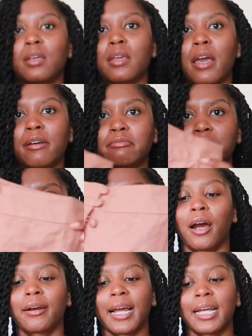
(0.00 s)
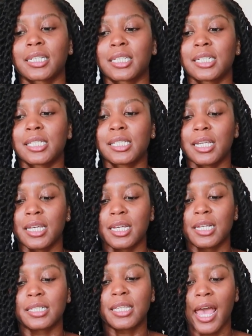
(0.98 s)
yeah. All right, this
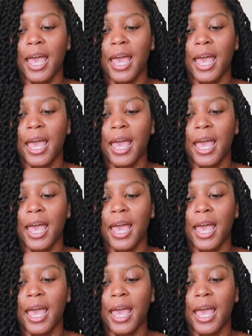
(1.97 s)
is